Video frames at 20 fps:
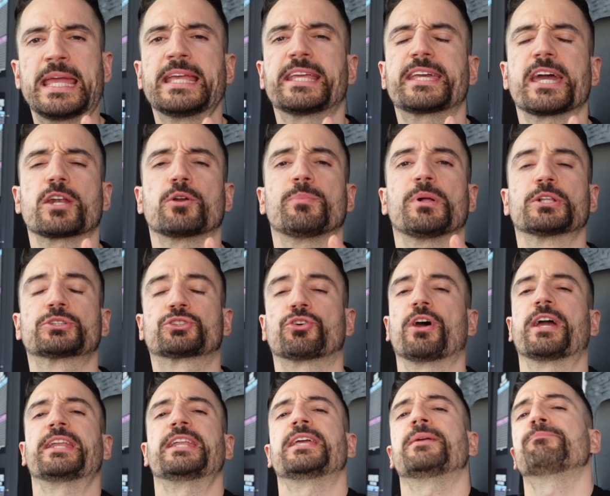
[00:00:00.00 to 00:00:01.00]
In kettlebell
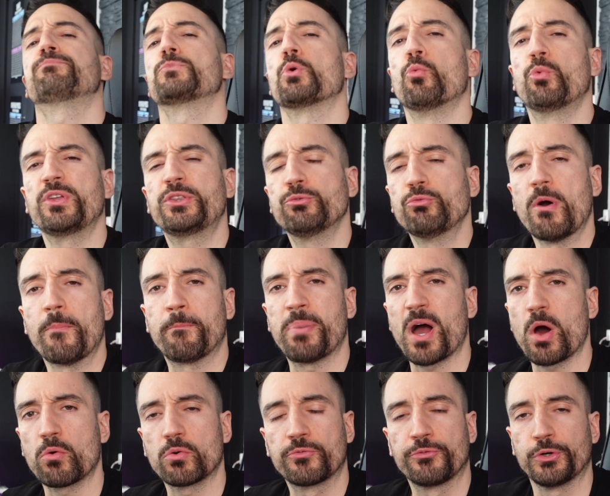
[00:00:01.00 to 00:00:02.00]
training, we do a
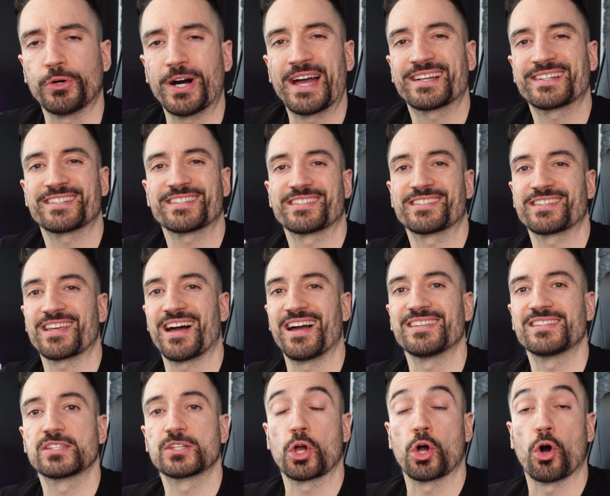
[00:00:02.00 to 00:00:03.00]
powerful
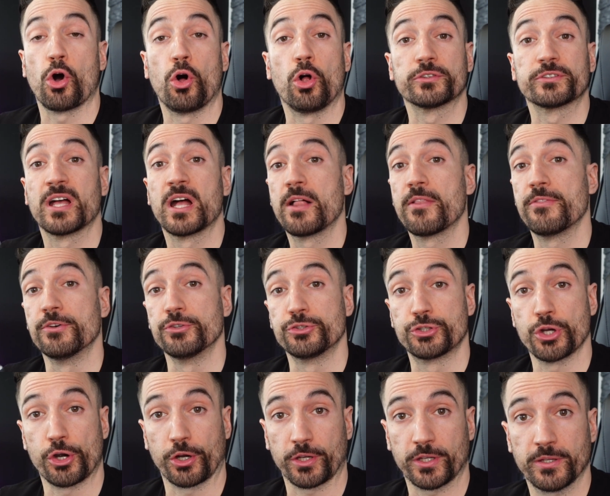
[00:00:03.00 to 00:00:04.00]
exercise called the
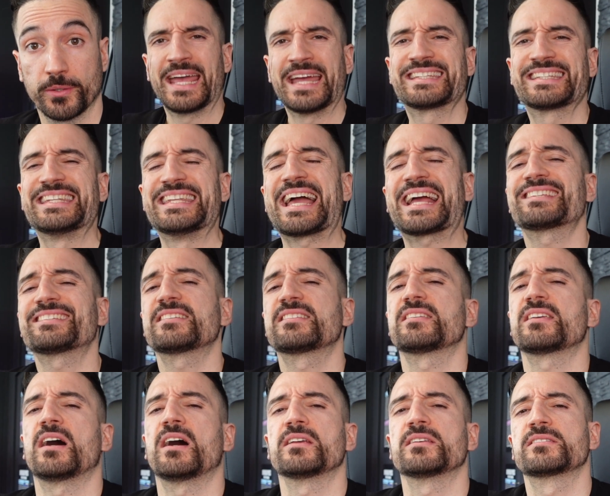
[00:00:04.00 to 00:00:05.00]
jerk. It's an
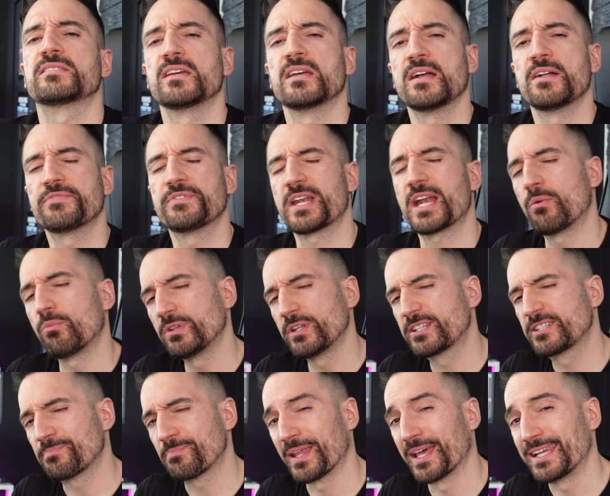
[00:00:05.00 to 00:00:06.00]
exercise that I will
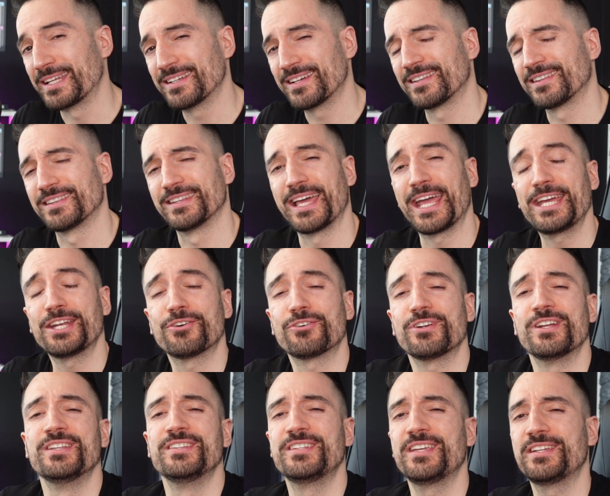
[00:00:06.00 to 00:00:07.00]
explain later
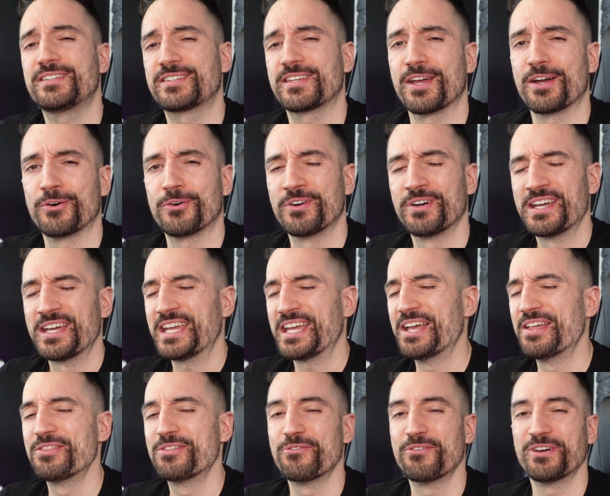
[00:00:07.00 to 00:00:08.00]
in detail in the